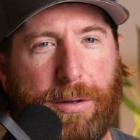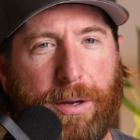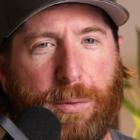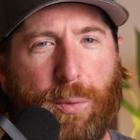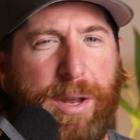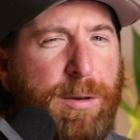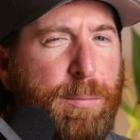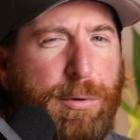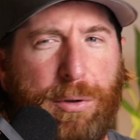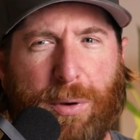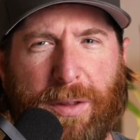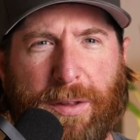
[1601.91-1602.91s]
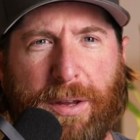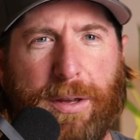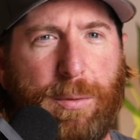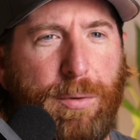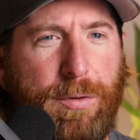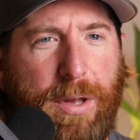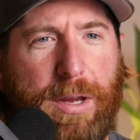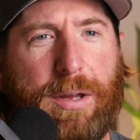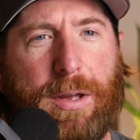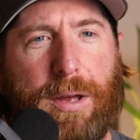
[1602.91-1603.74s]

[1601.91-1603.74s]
like white and blue, I think it was like,